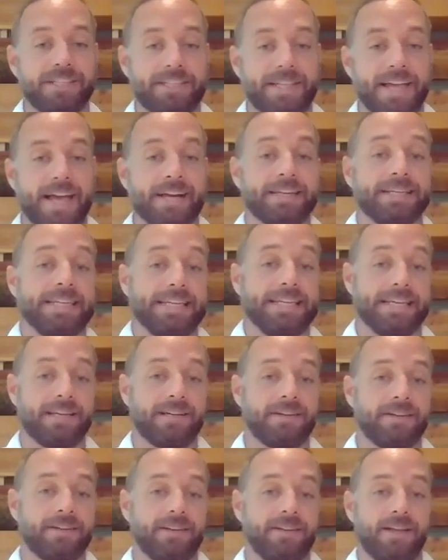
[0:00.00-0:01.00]
a technique
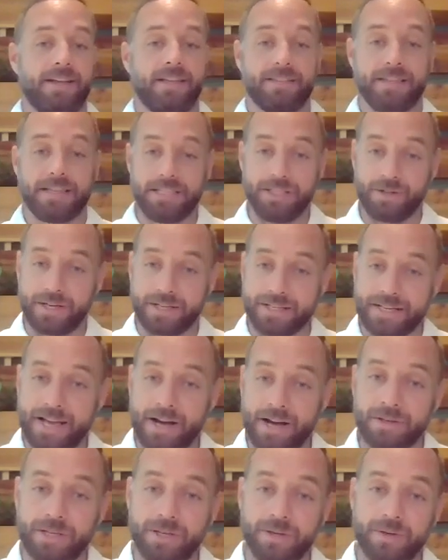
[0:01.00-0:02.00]
that you can
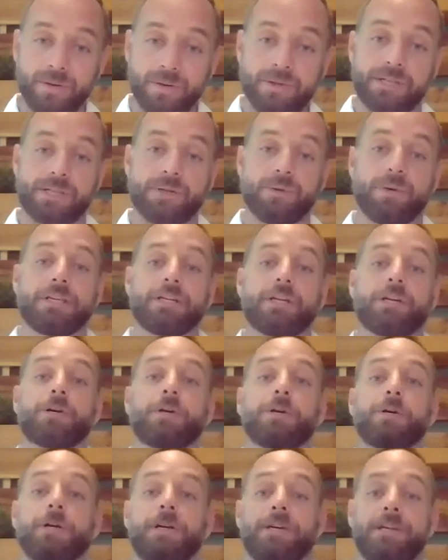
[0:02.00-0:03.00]
now use to
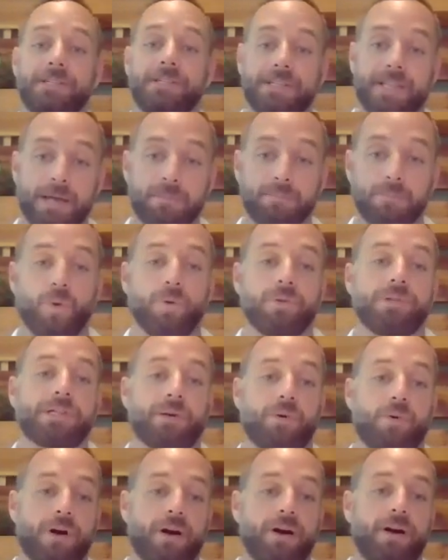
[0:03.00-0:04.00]
increase that Bolt
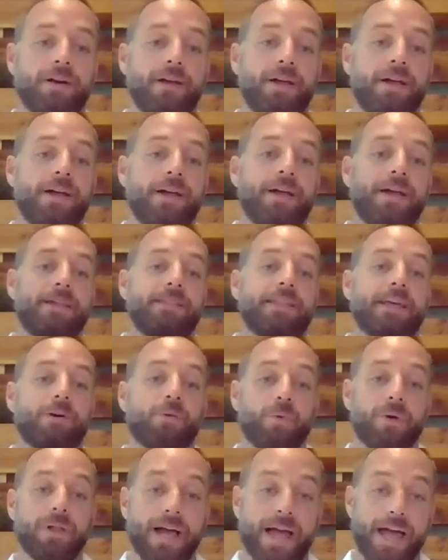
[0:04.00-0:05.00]
score that
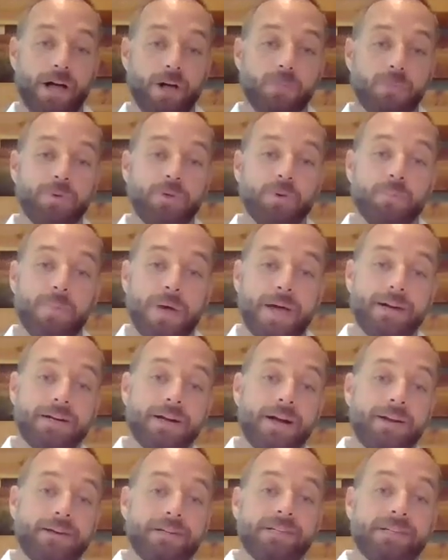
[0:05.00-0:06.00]
will help you better
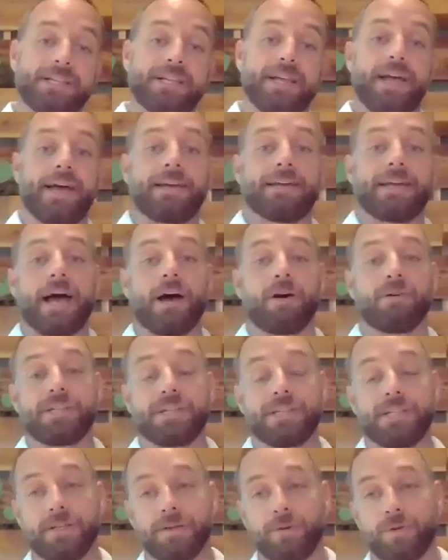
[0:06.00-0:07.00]
understand how
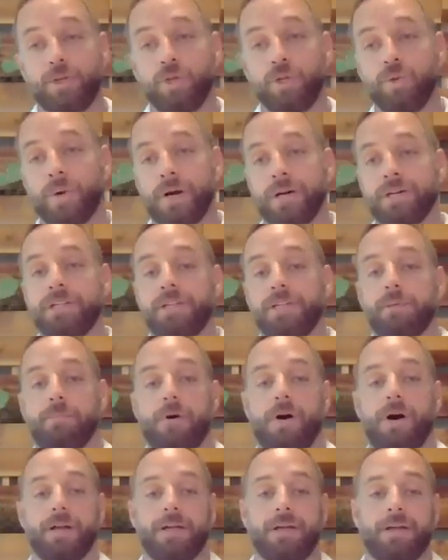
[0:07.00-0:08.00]
CO2 works in the
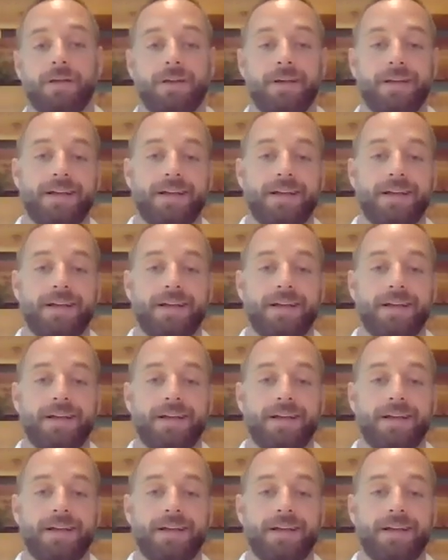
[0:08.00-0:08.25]
body.